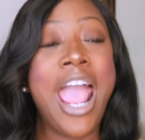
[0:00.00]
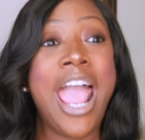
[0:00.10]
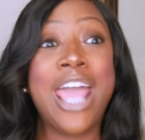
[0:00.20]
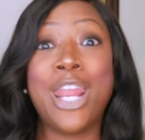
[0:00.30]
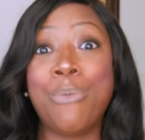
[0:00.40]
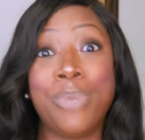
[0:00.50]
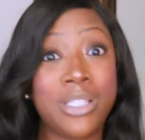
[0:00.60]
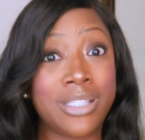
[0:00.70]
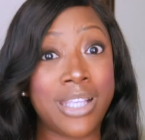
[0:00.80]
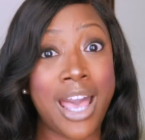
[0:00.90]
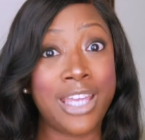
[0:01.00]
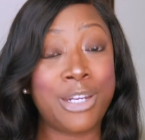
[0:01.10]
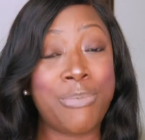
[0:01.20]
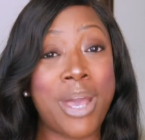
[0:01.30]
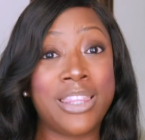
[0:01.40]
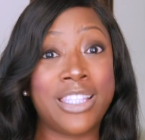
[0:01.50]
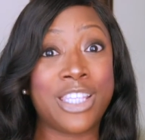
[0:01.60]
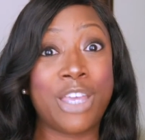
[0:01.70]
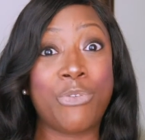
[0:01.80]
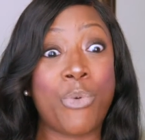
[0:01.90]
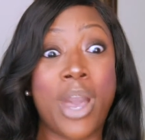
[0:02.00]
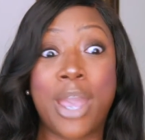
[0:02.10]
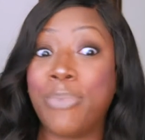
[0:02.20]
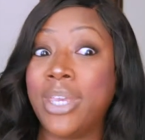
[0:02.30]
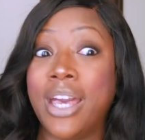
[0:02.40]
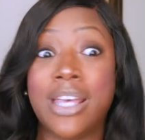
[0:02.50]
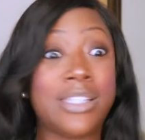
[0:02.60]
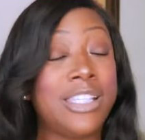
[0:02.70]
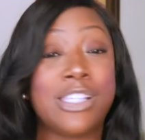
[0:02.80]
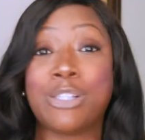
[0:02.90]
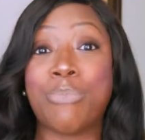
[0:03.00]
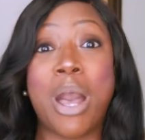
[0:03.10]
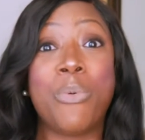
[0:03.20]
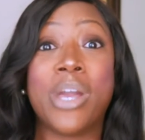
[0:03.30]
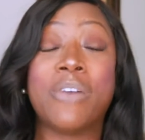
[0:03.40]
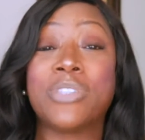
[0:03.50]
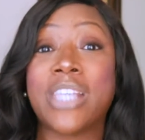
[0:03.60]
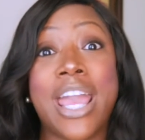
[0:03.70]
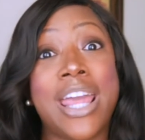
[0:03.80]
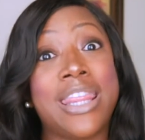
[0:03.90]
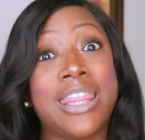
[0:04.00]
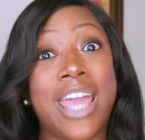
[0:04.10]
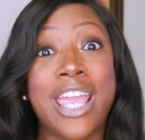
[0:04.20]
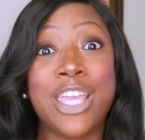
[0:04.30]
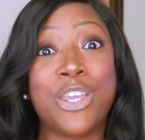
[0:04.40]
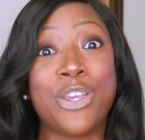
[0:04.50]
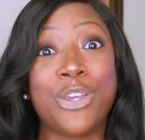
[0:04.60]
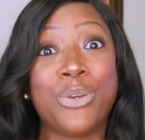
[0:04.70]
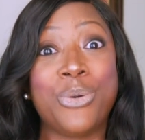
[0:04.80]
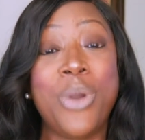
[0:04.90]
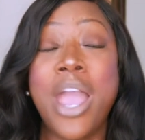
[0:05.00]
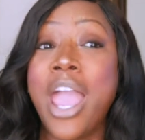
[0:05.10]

And I'm excited about this giveaway because this is my way of saying thank you.